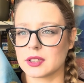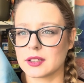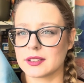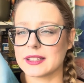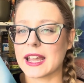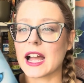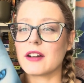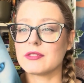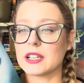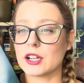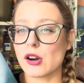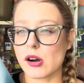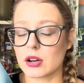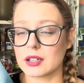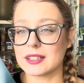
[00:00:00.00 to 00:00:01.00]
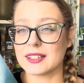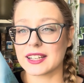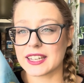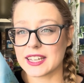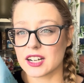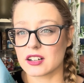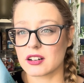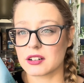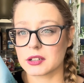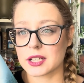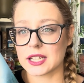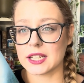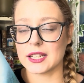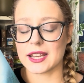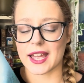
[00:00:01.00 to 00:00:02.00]
They have their own
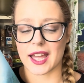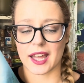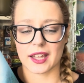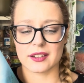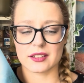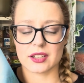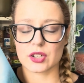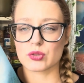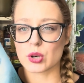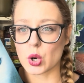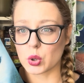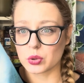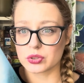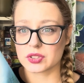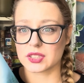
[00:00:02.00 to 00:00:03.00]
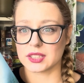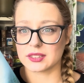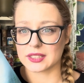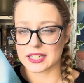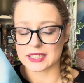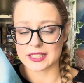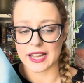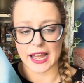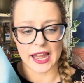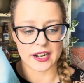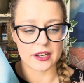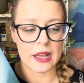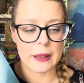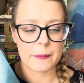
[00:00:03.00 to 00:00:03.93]
hierarchy and the roles in the clan,